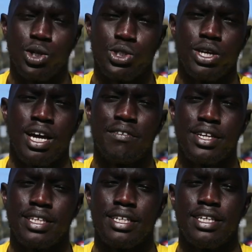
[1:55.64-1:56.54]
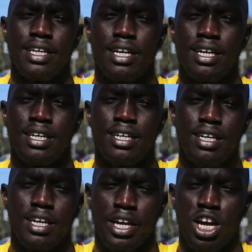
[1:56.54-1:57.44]
also having the uh,
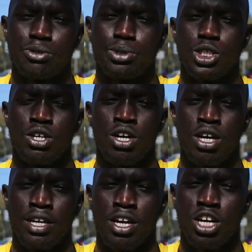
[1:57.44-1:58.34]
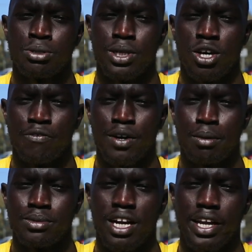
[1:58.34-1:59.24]
encouragement, encouragement of
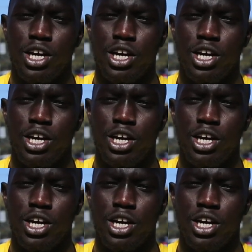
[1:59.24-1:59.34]
um, Tarek